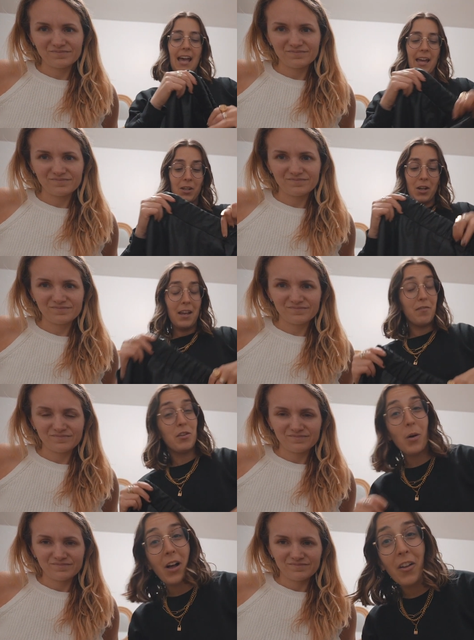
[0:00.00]
Speaker 1: and if you
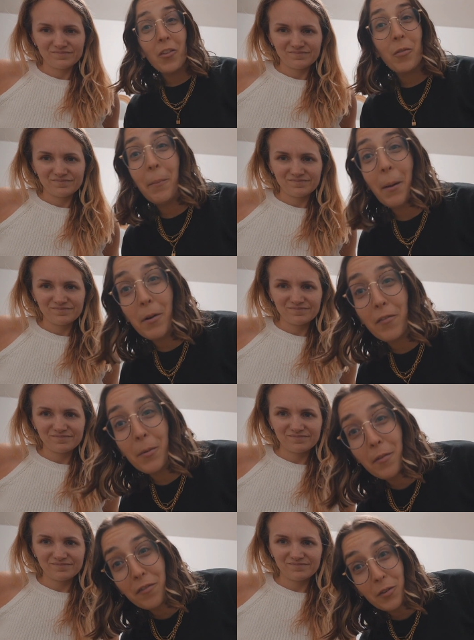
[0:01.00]
all remember from
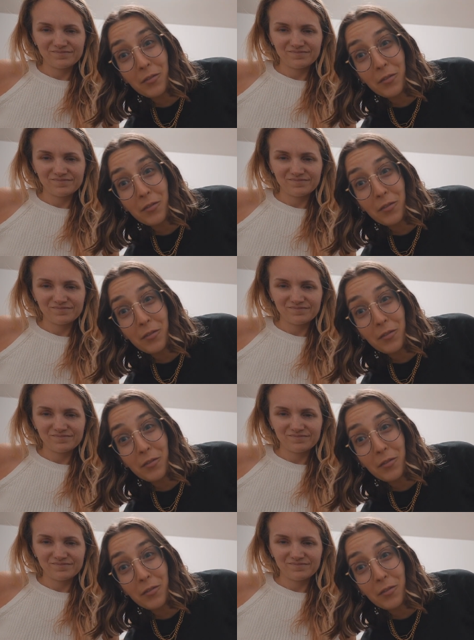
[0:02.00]
a few